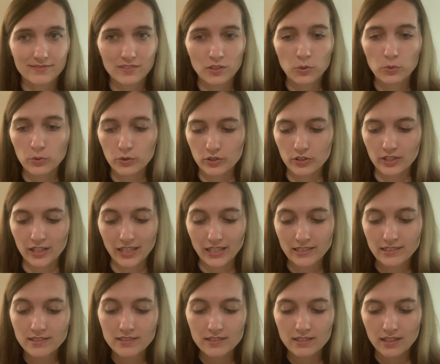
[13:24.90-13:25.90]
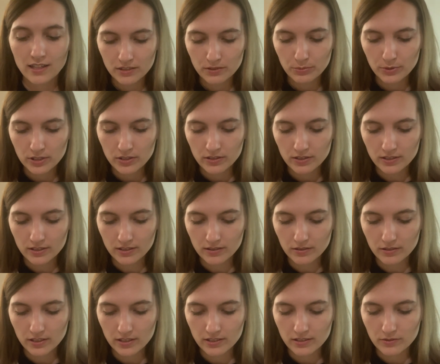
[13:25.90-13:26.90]
the order is. It'll be good.
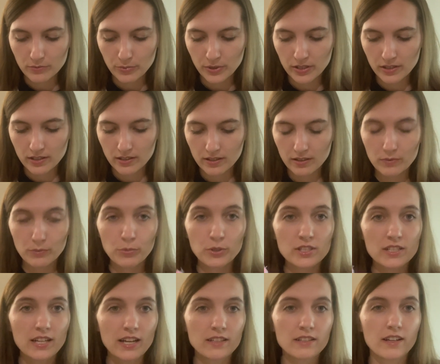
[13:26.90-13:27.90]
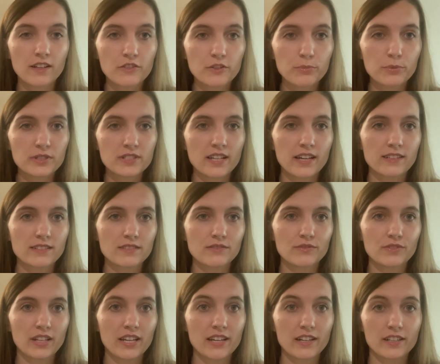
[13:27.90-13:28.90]
It'd be another
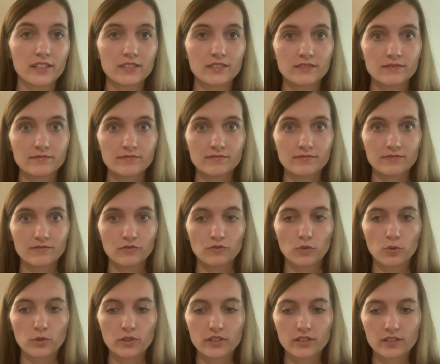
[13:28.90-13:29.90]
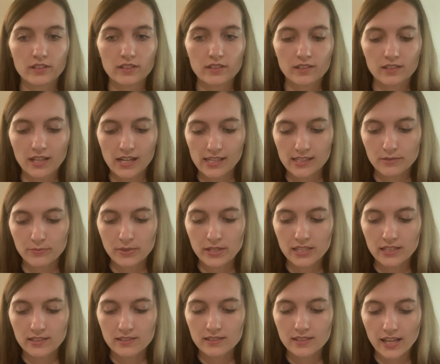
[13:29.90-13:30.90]
protective layer for the glass
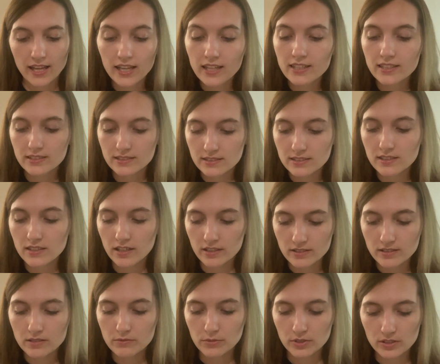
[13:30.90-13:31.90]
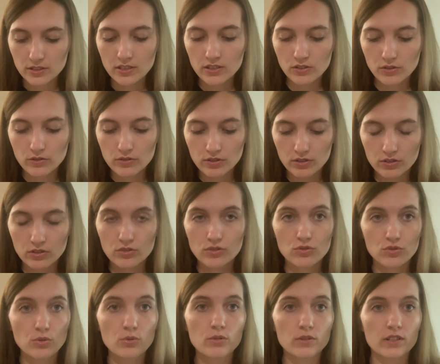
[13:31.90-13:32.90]
piece, and customers can use it to
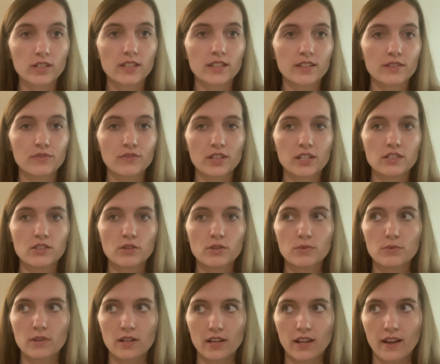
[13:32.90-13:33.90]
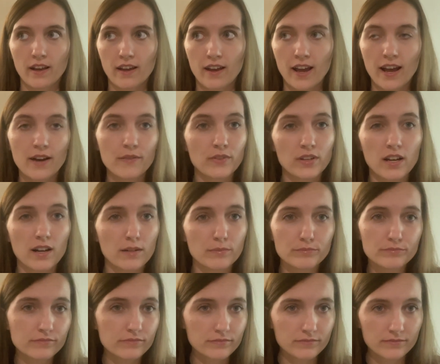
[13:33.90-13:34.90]
store if they don't want to have it up